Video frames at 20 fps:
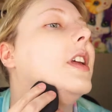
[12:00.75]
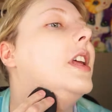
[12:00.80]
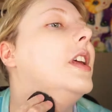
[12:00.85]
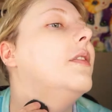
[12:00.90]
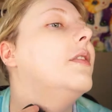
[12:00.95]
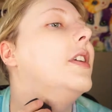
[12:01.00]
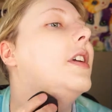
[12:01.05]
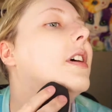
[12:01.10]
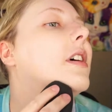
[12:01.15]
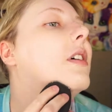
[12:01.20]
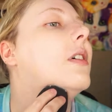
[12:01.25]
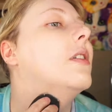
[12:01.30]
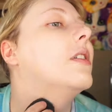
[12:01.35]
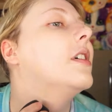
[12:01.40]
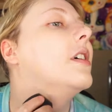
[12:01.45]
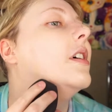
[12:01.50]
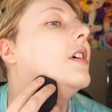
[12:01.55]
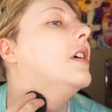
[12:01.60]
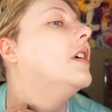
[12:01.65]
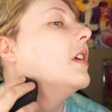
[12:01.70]
even out.
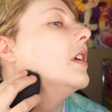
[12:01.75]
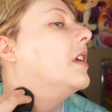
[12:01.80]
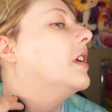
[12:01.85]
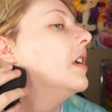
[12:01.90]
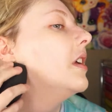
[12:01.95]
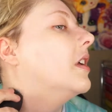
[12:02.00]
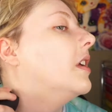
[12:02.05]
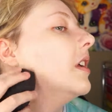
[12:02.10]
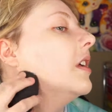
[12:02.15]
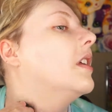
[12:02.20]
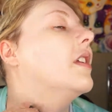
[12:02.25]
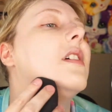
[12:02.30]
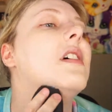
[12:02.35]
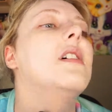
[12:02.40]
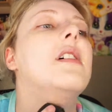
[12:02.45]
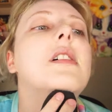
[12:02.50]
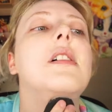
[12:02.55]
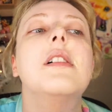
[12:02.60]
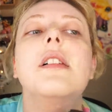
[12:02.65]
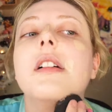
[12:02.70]

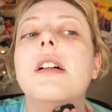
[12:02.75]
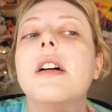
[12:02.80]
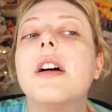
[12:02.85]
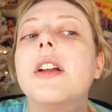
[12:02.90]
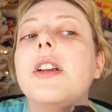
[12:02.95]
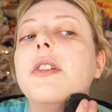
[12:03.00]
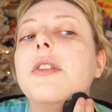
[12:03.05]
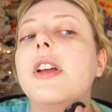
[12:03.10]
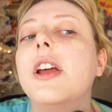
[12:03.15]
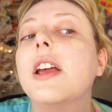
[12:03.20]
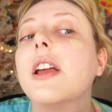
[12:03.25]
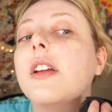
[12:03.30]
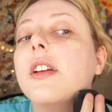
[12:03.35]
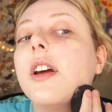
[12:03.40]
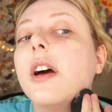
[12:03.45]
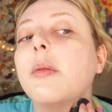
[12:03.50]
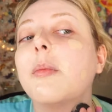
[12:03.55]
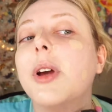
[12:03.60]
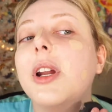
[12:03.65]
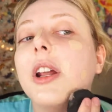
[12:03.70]
I do take it
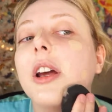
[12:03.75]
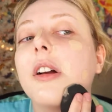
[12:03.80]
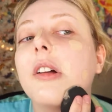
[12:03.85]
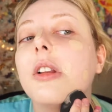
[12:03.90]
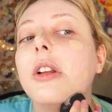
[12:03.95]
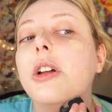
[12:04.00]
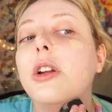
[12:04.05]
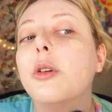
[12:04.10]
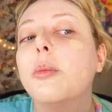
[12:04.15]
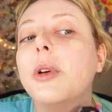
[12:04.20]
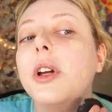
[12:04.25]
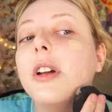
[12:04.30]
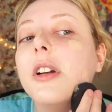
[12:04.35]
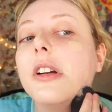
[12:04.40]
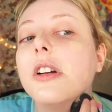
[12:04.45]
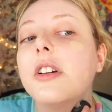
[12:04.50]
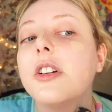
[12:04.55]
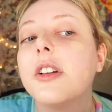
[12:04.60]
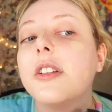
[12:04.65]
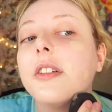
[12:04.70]
down my neck a little bit
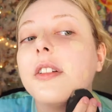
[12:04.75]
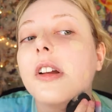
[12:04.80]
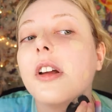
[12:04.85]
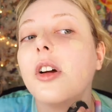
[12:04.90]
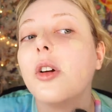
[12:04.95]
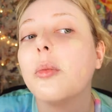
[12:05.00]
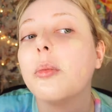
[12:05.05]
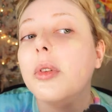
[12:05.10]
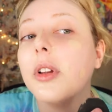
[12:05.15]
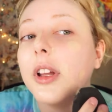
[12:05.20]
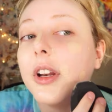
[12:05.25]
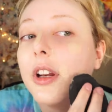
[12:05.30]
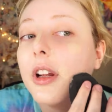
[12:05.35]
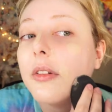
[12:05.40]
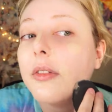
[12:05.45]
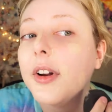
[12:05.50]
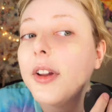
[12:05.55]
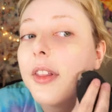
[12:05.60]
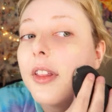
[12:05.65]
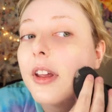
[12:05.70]
just to help blend
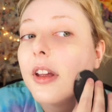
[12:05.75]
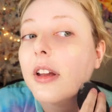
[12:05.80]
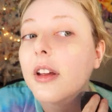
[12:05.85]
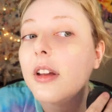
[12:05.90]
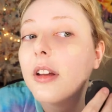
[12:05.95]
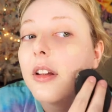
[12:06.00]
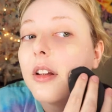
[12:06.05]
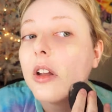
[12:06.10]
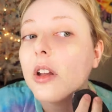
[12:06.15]
everything.